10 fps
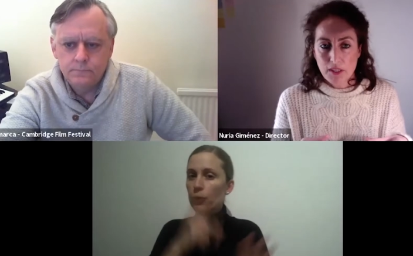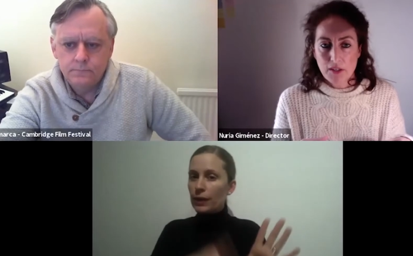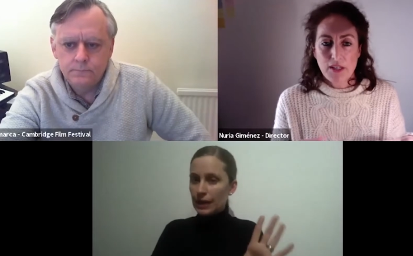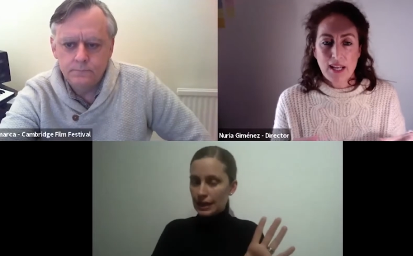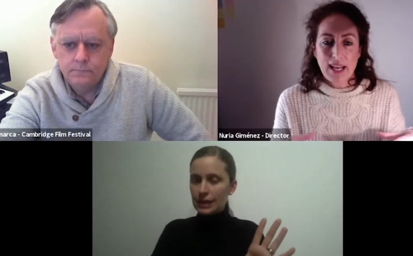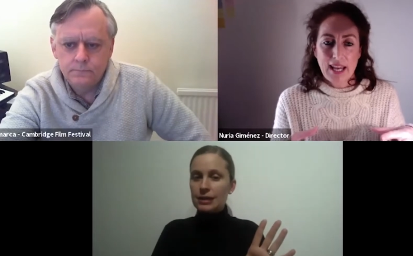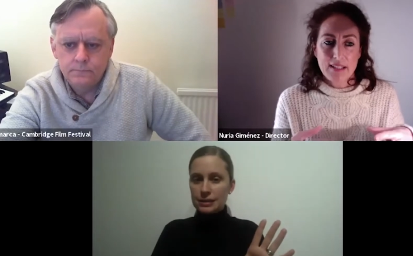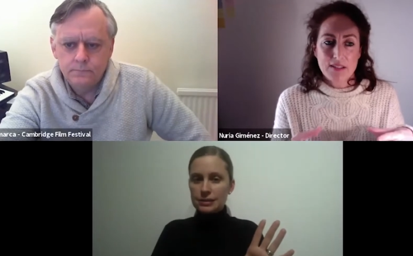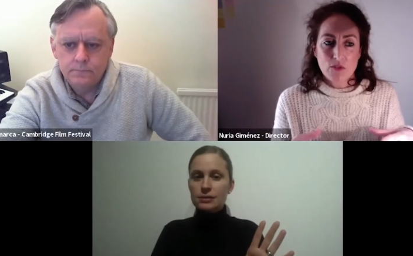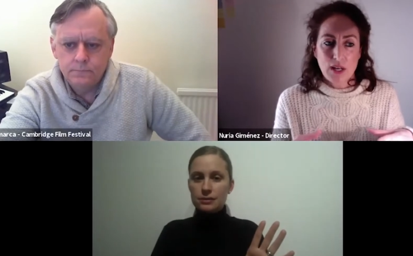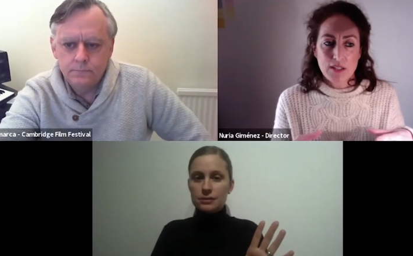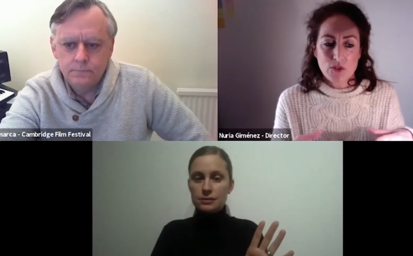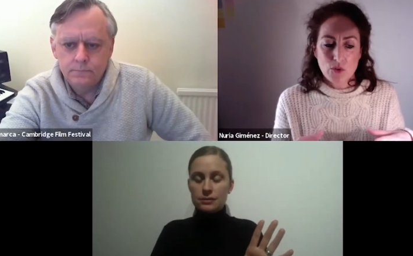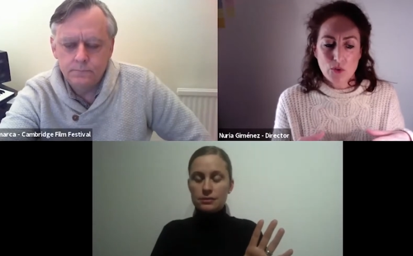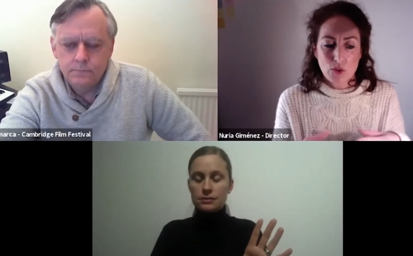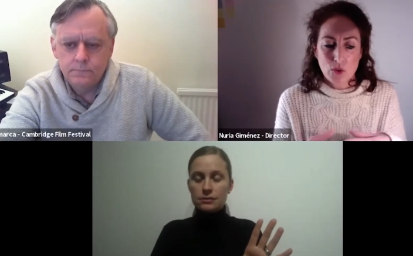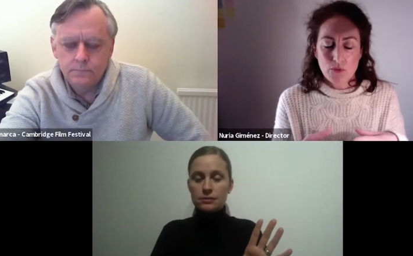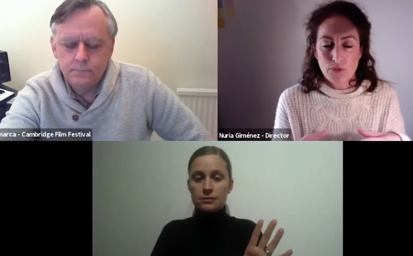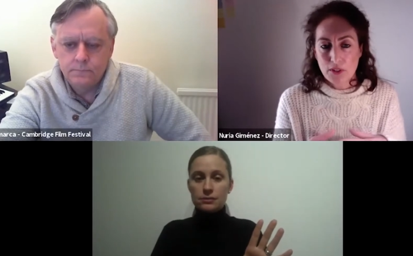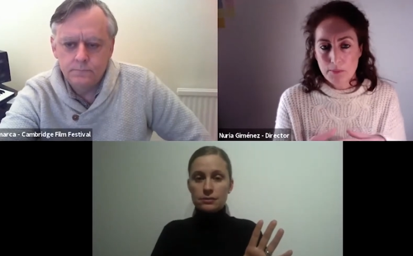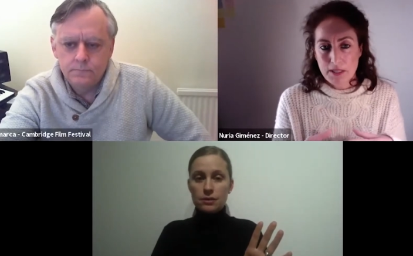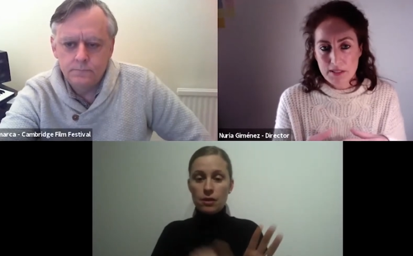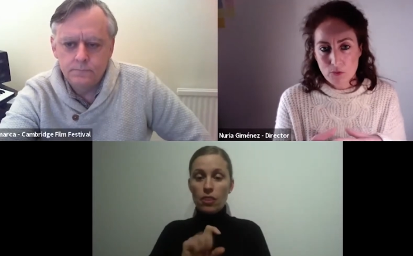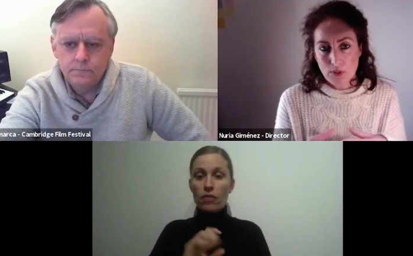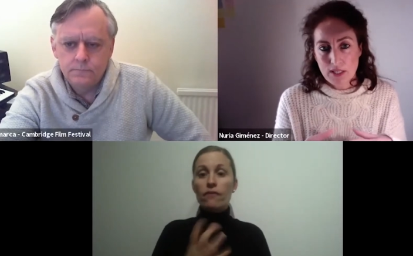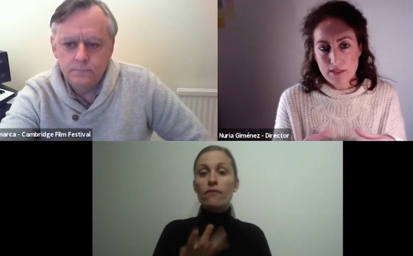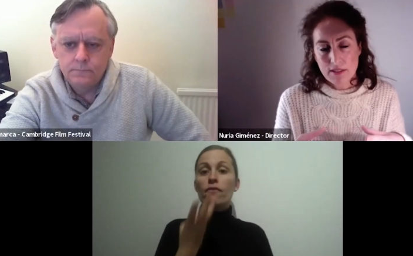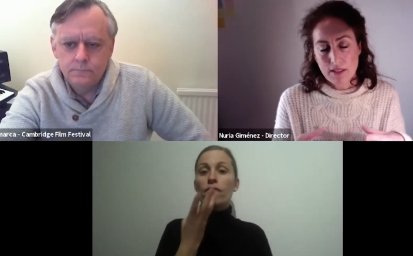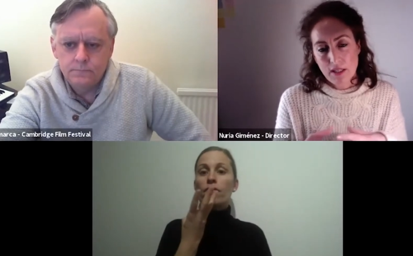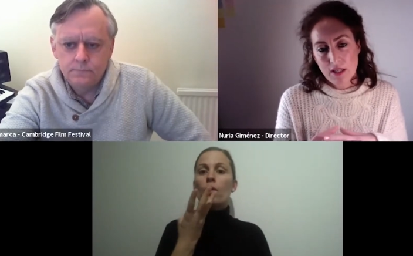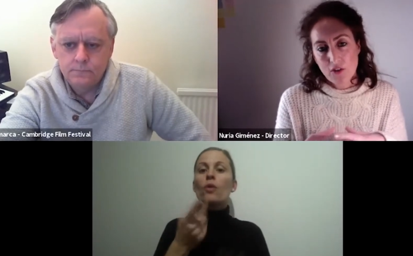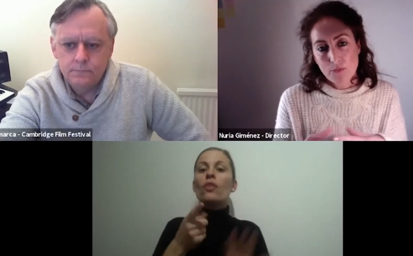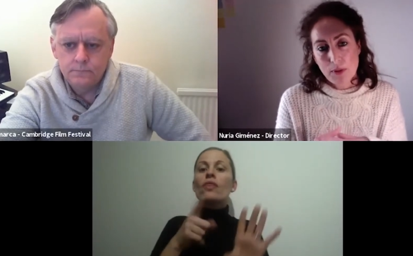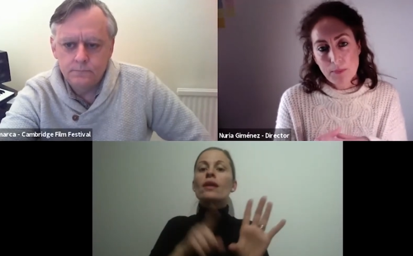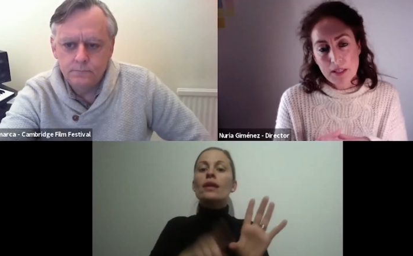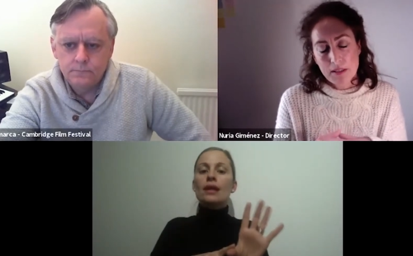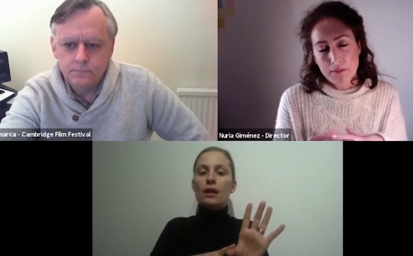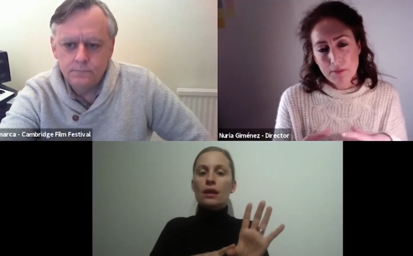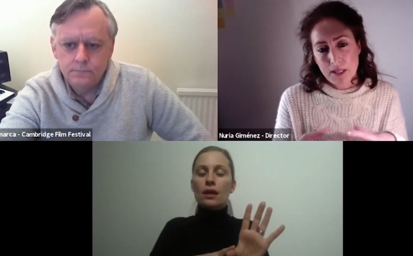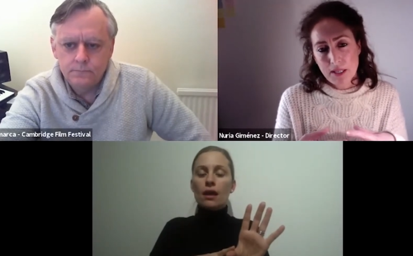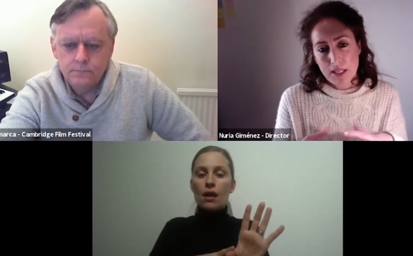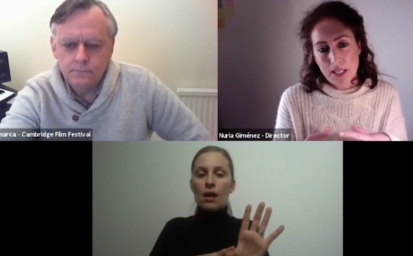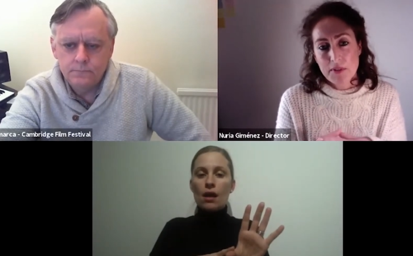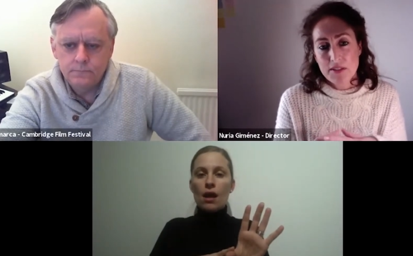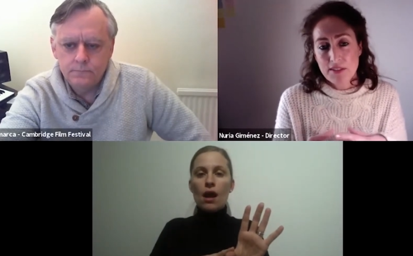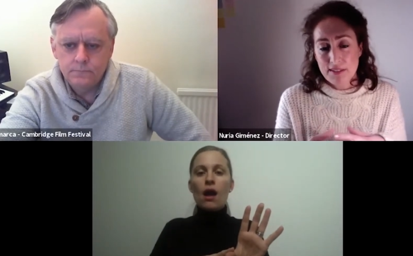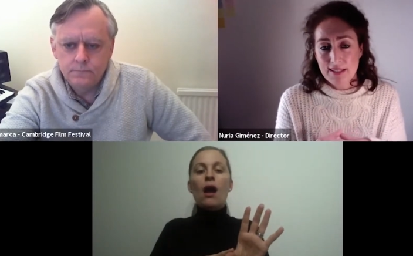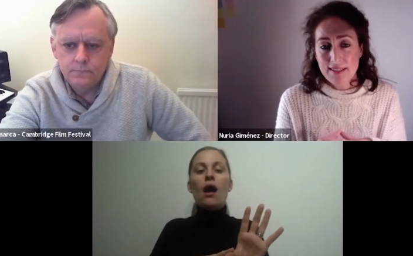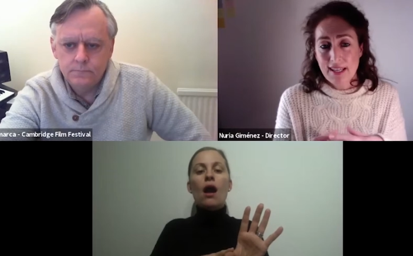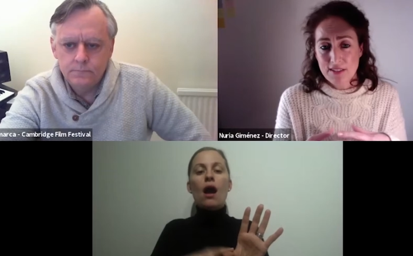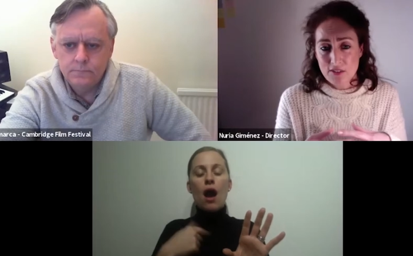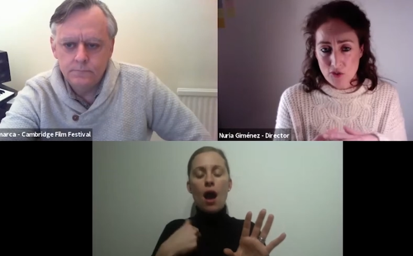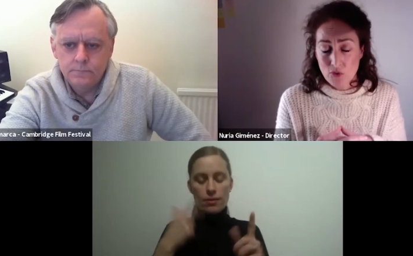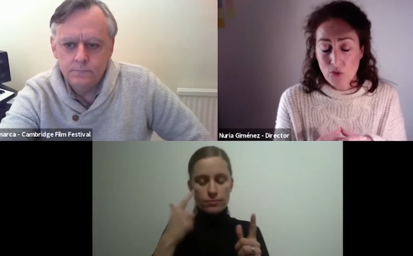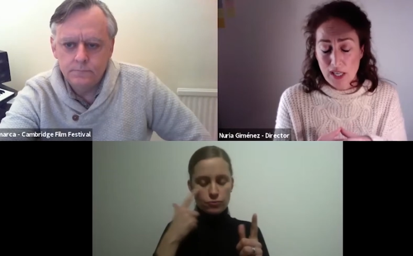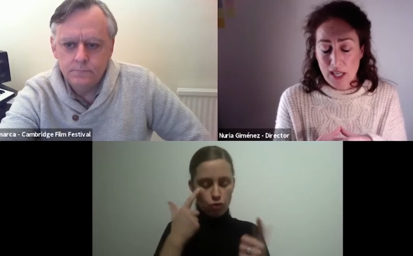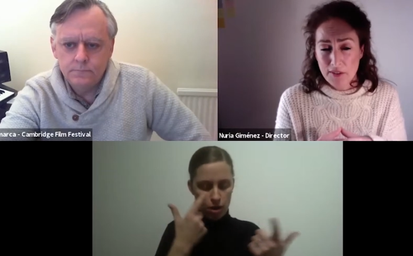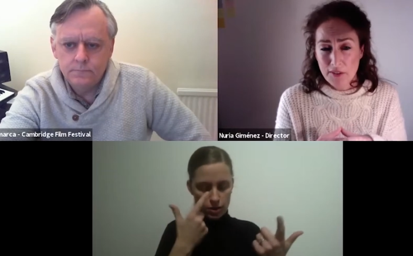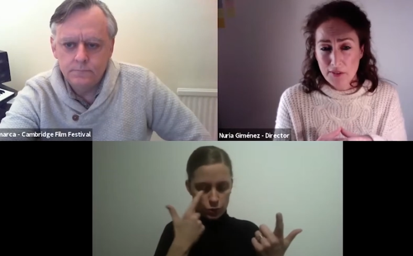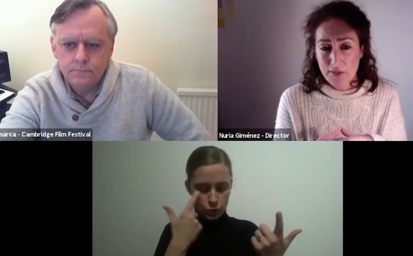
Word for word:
Speaker 1: year, I tried to look for the best ways of bringing uh, images and texts together.